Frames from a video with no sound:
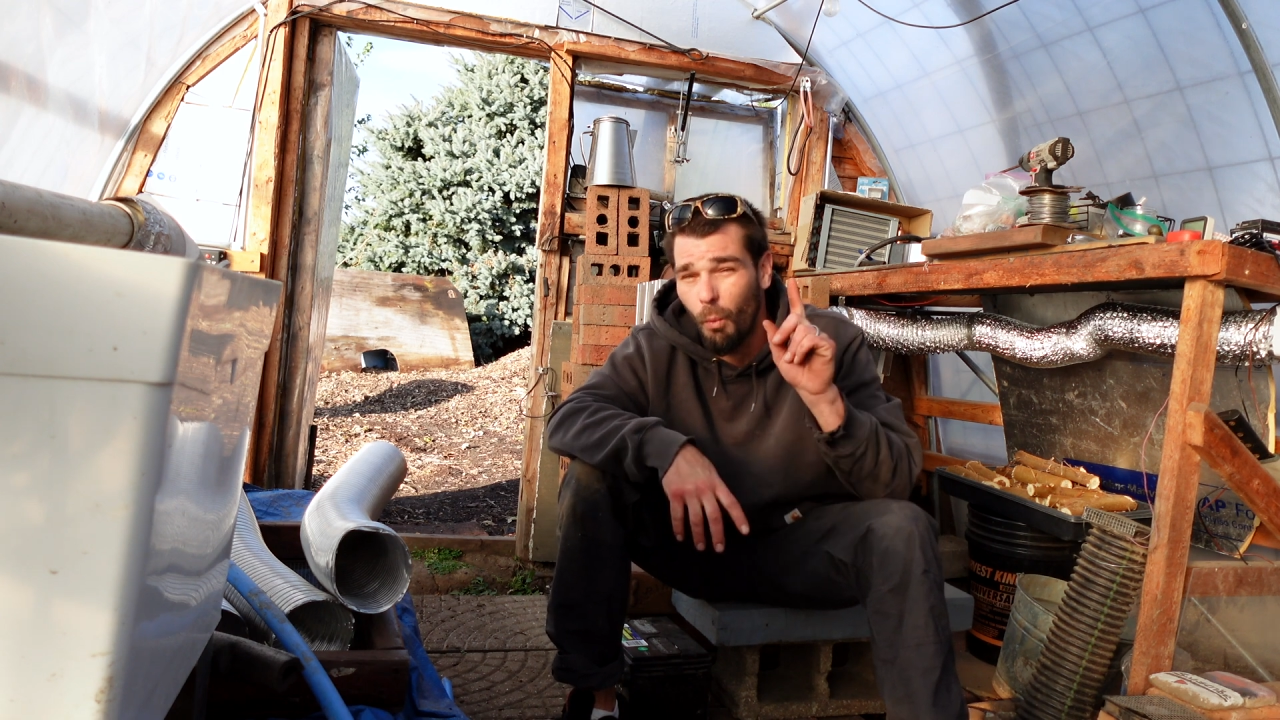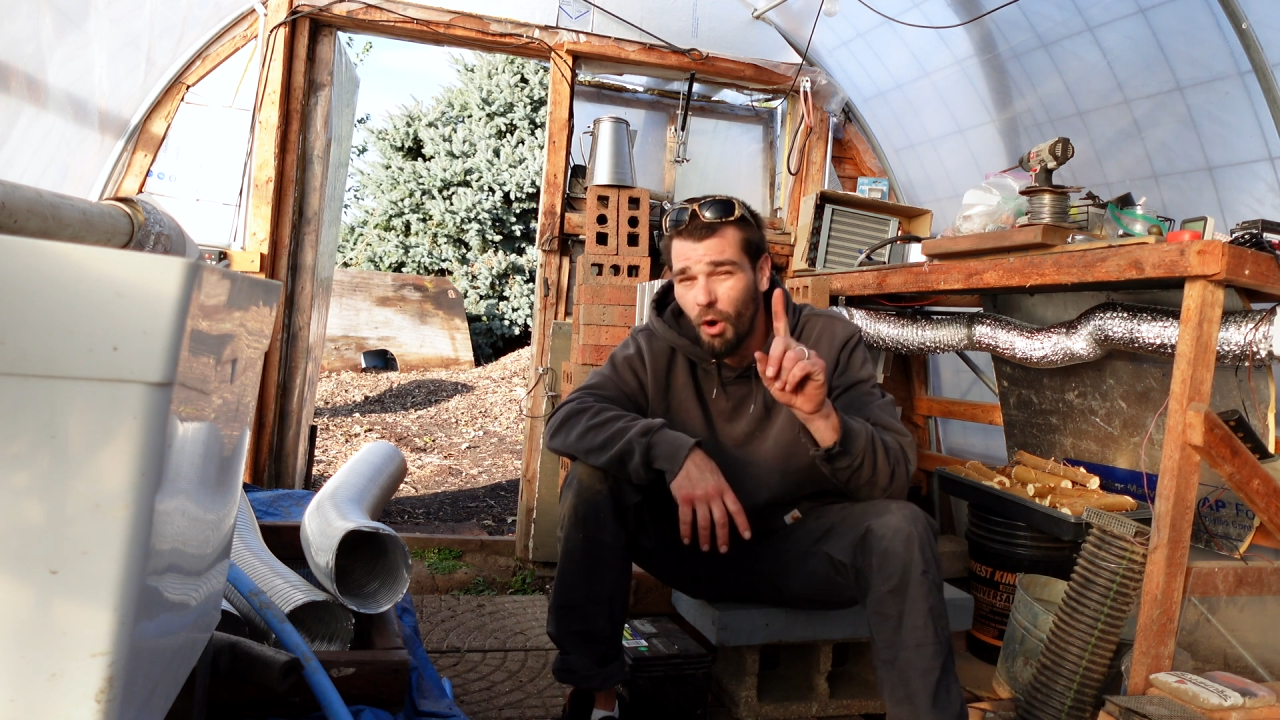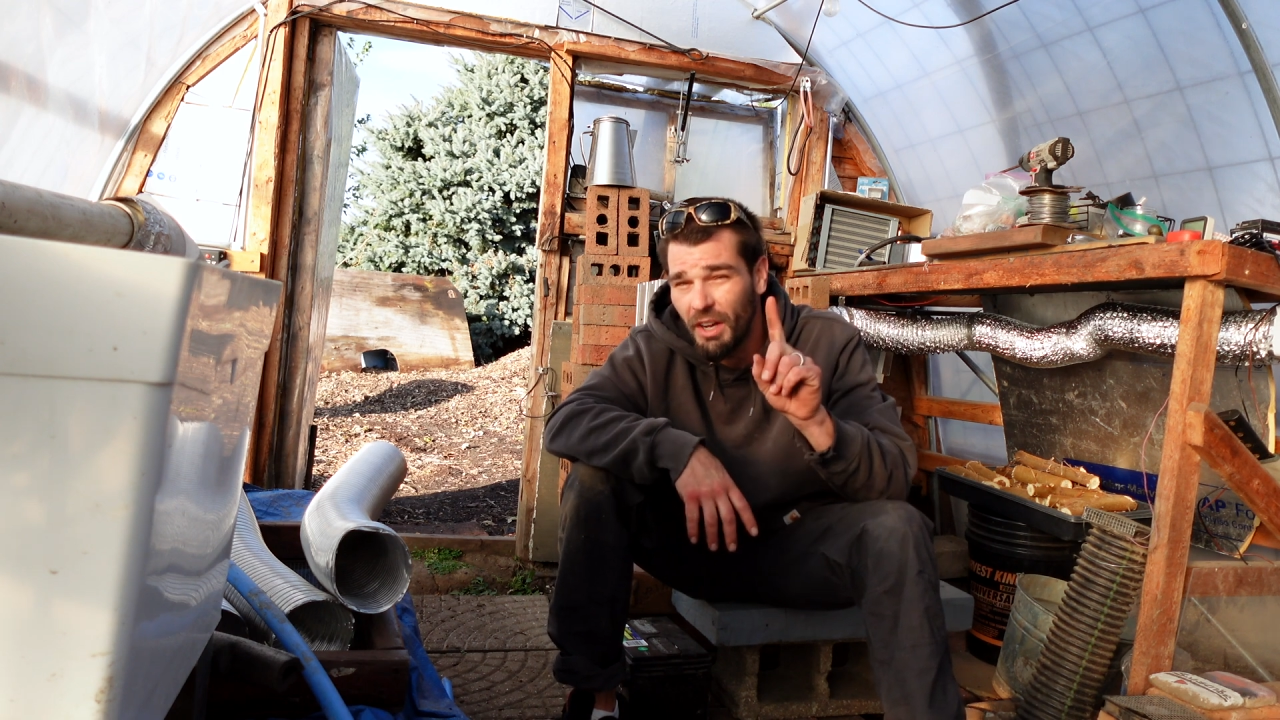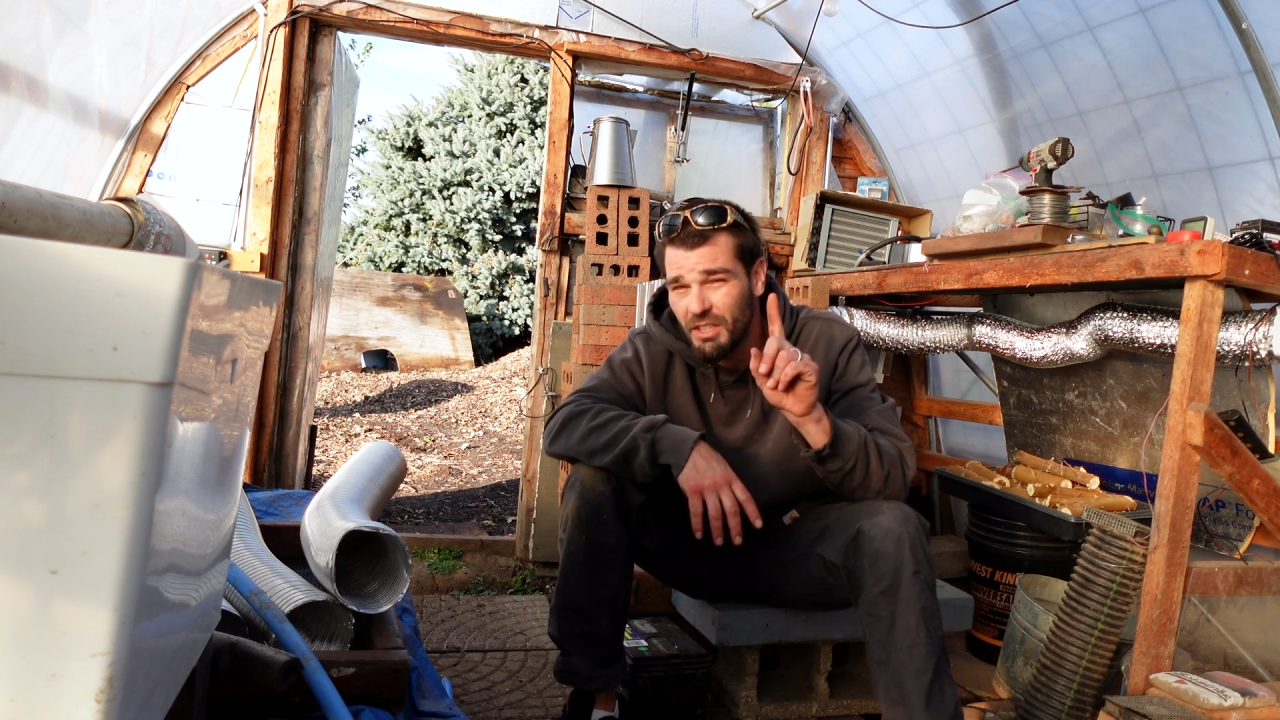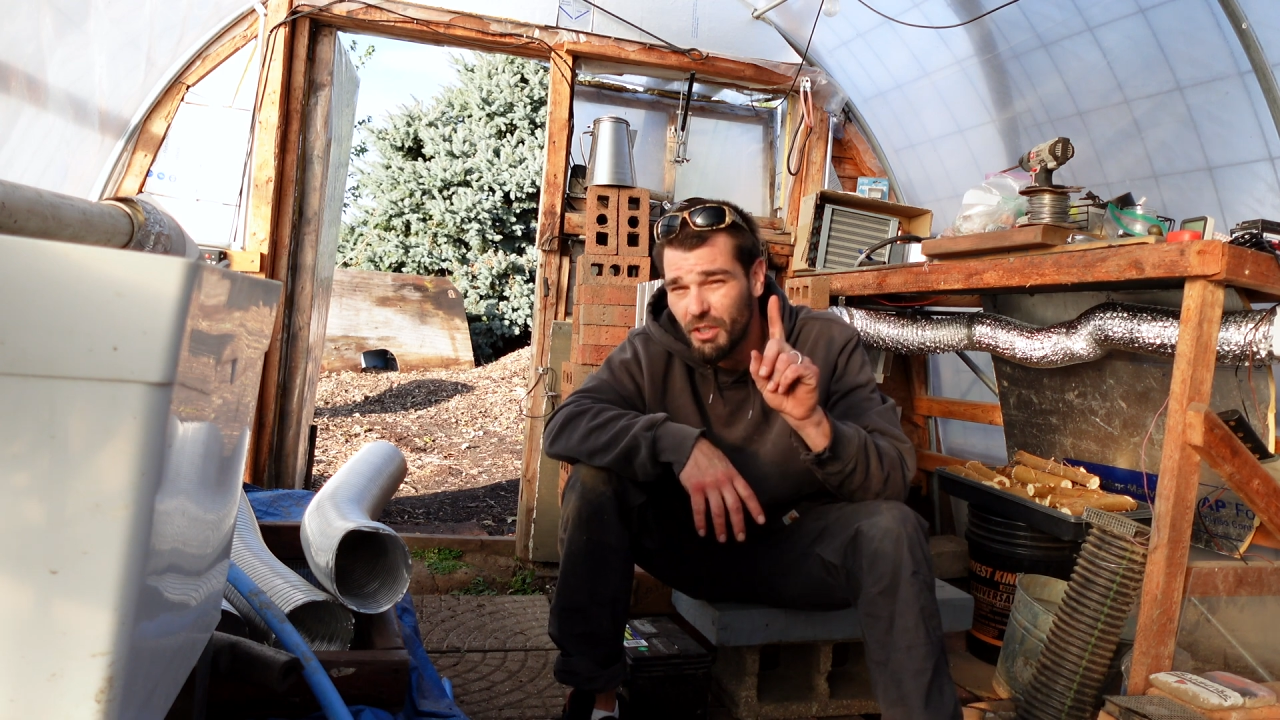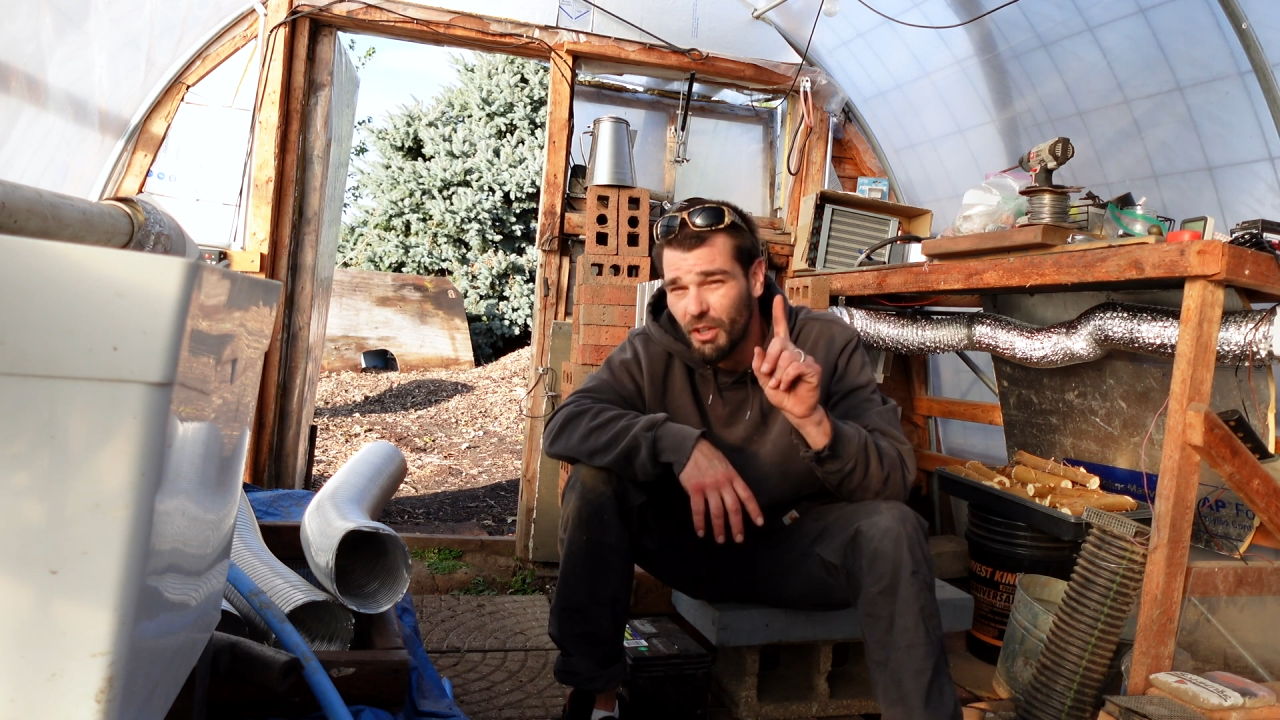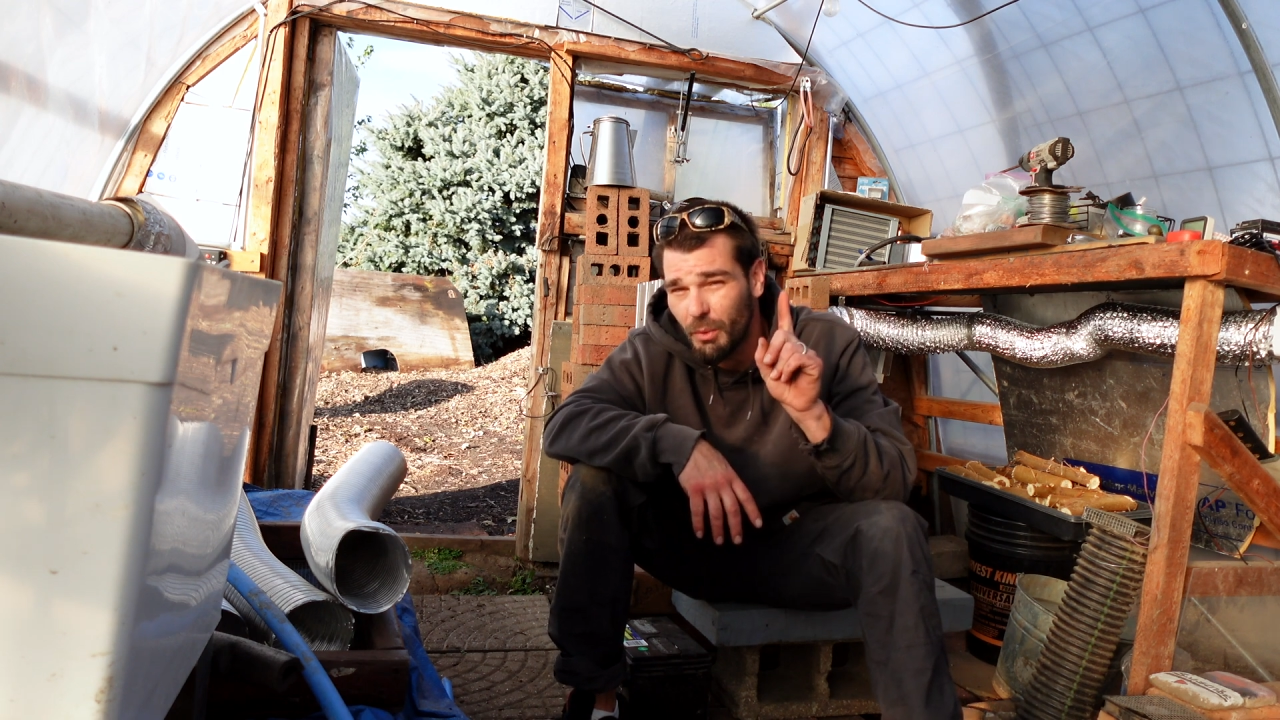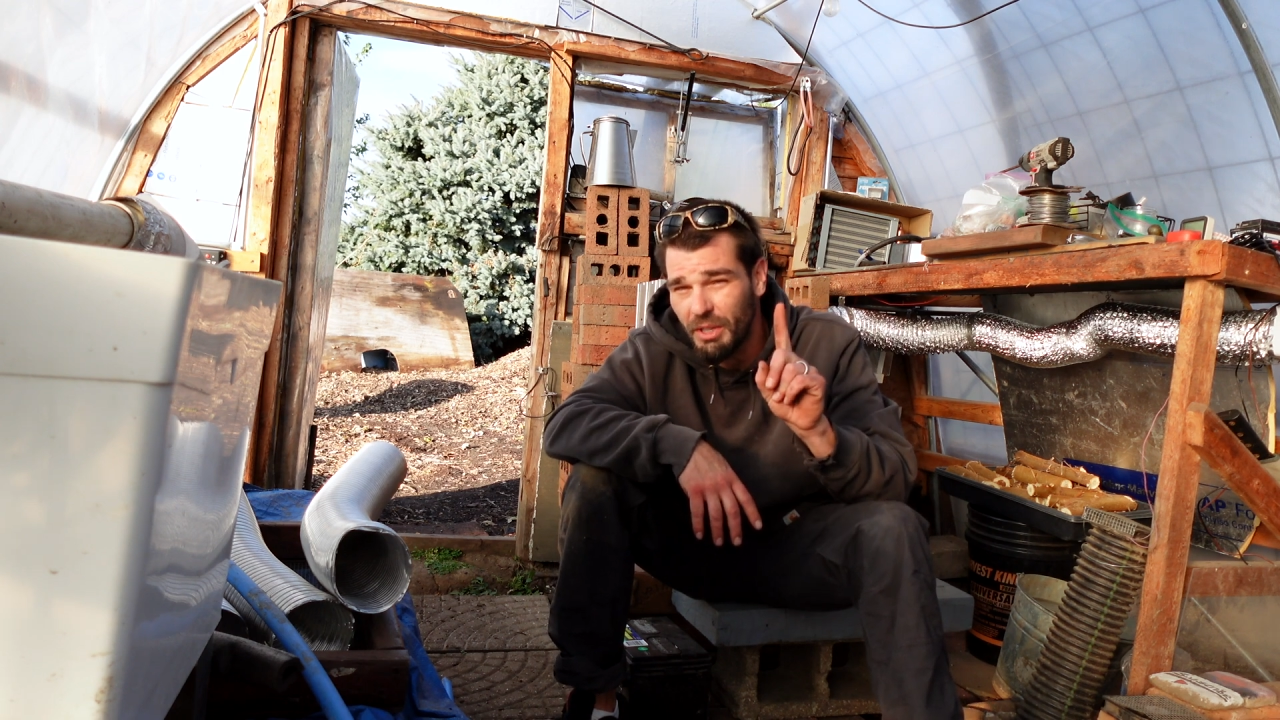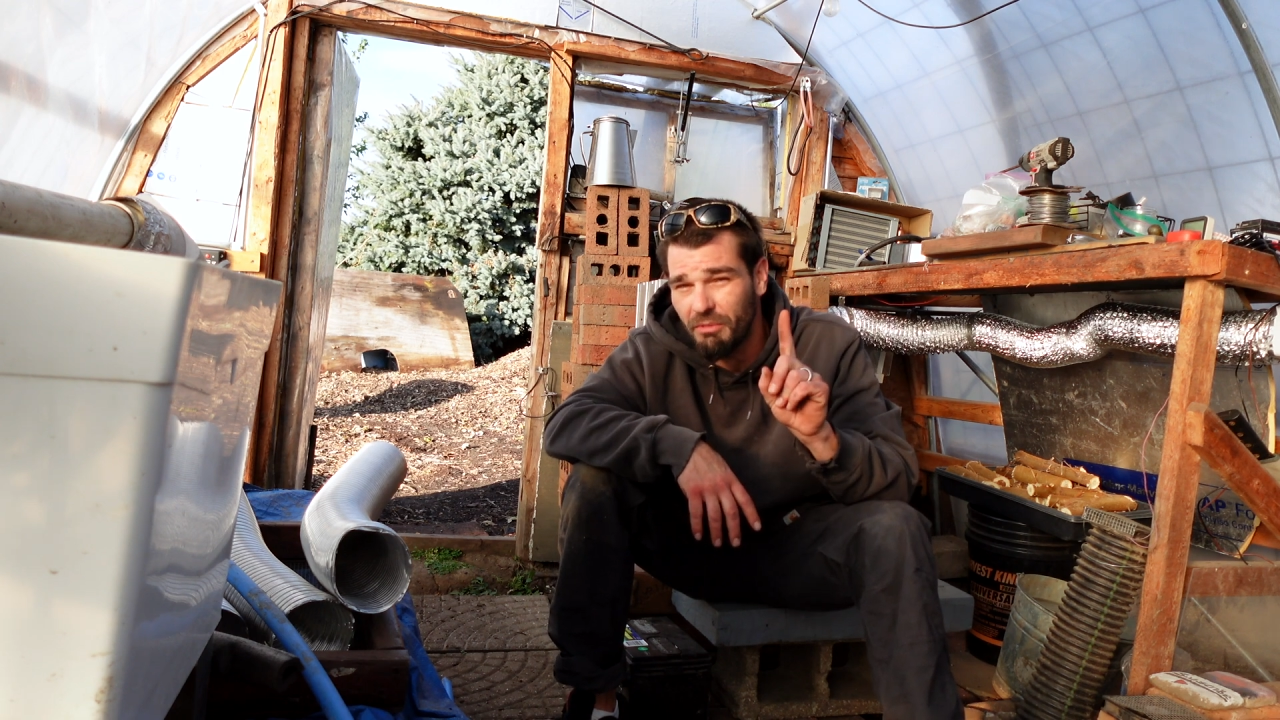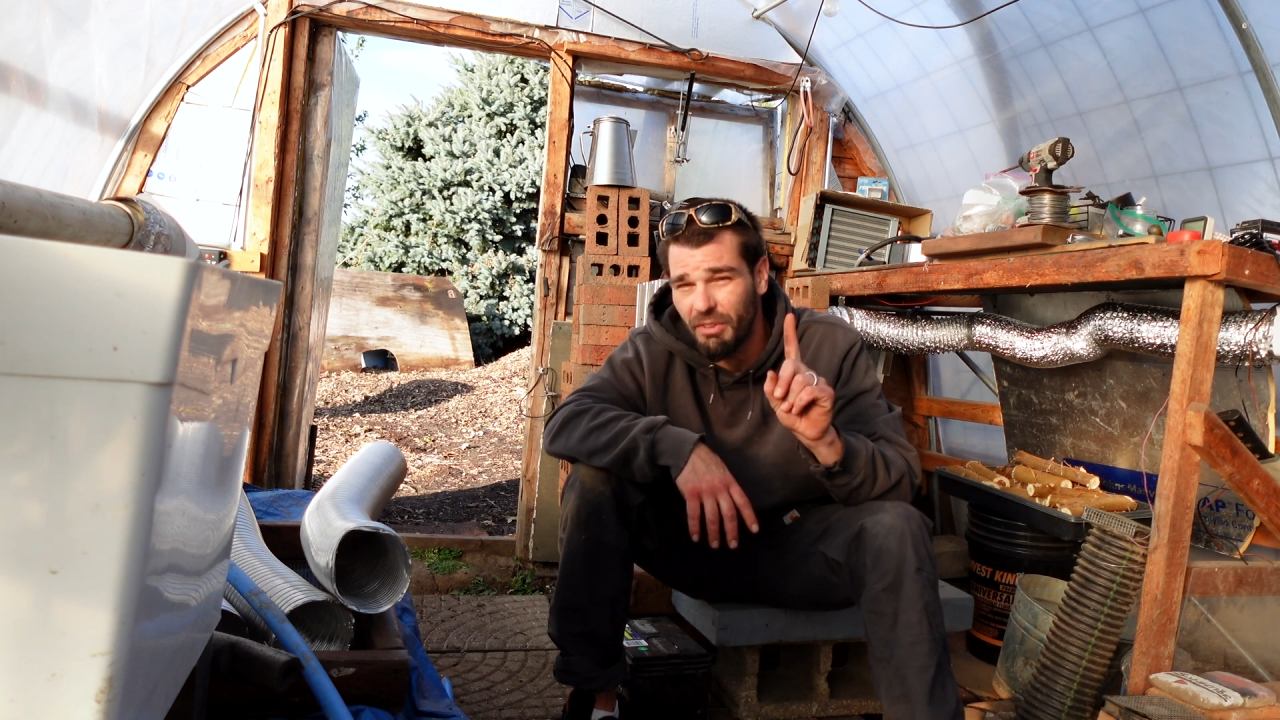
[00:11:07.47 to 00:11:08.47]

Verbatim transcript: one degree